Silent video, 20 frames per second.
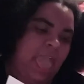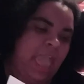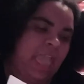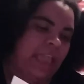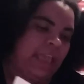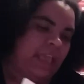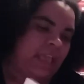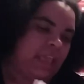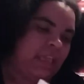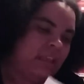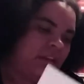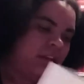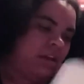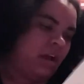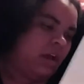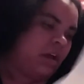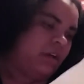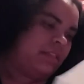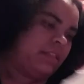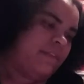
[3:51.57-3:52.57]
and
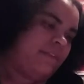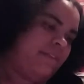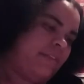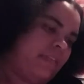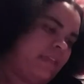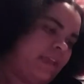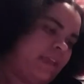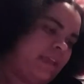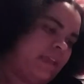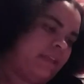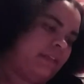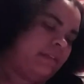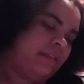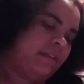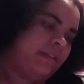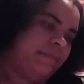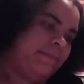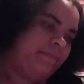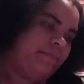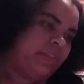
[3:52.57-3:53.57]
all of that,
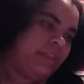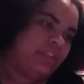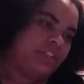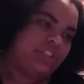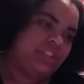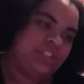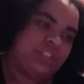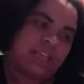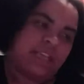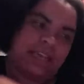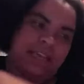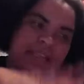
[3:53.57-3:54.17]
and just